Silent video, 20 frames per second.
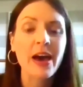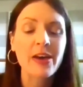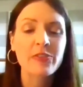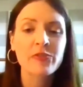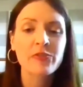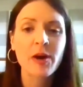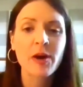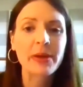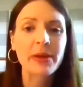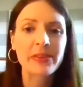
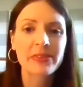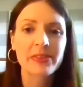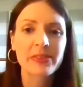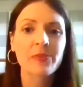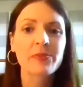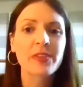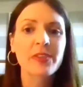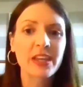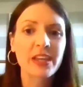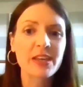found
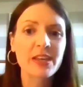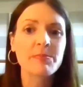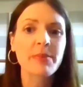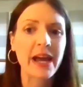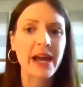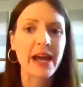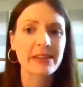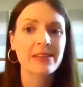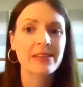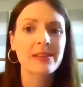myself thinking
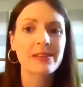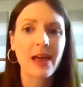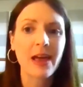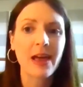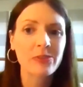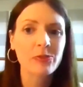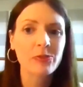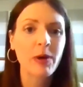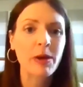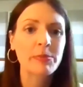back to the
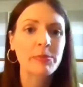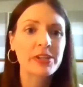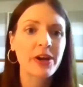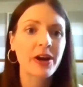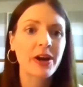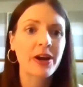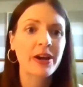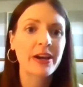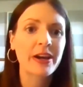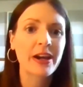last
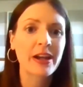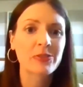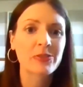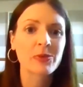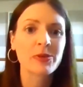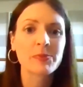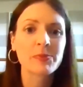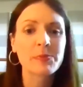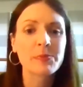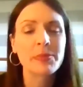webinar as
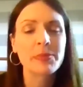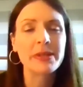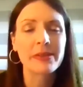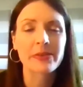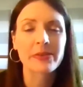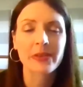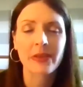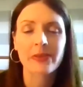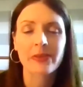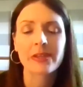we've been
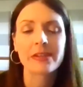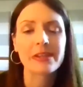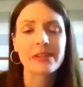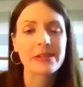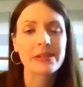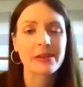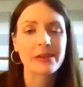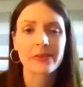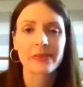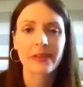discussing
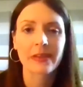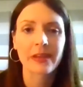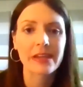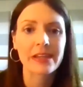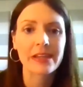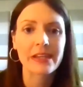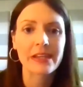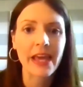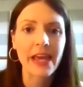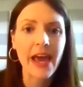details like
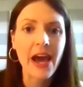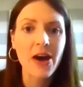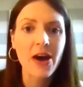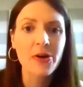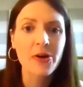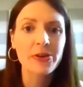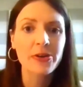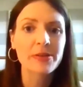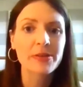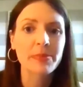eating
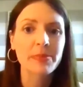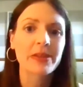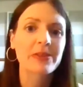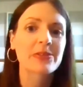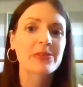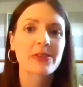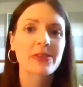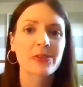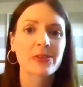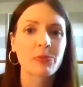out and
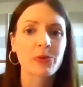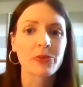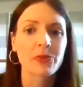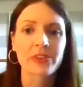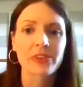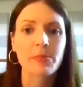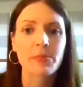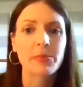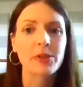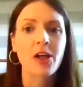places we'll
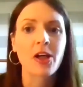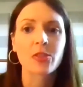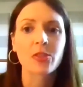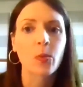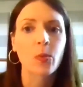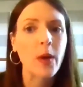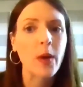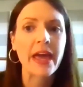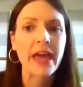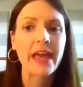stop along
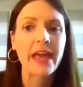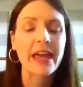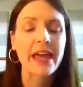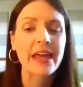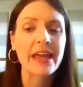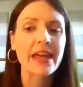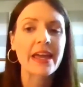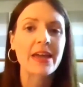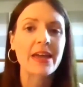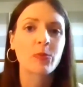the
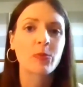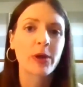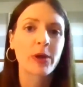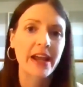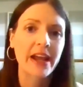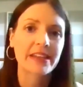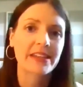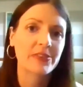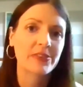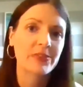way and what
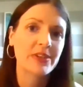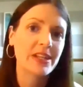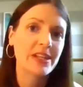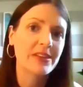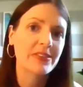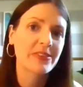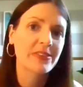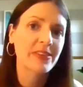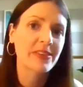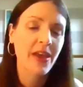
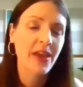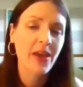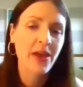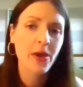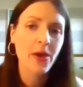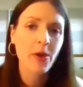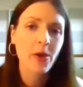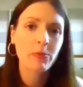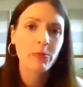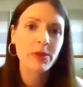activities
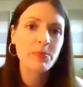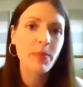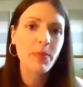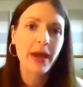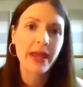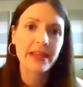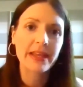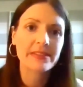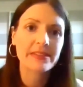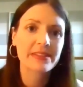we
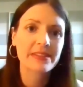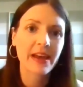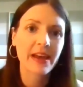might